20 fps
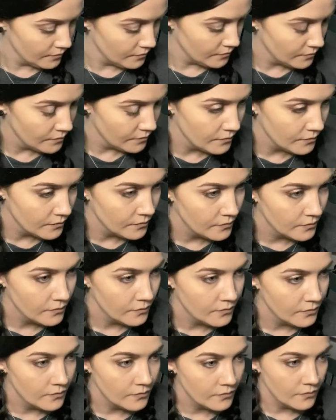
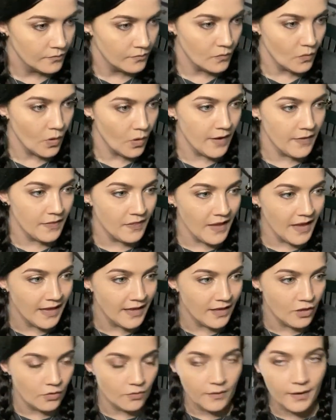Well, oh, I
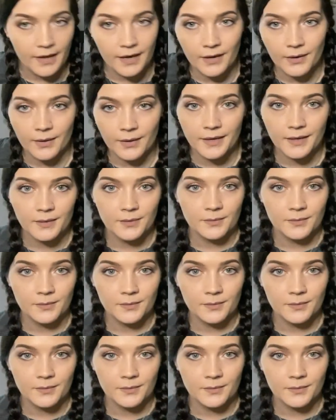thank you, Aaron.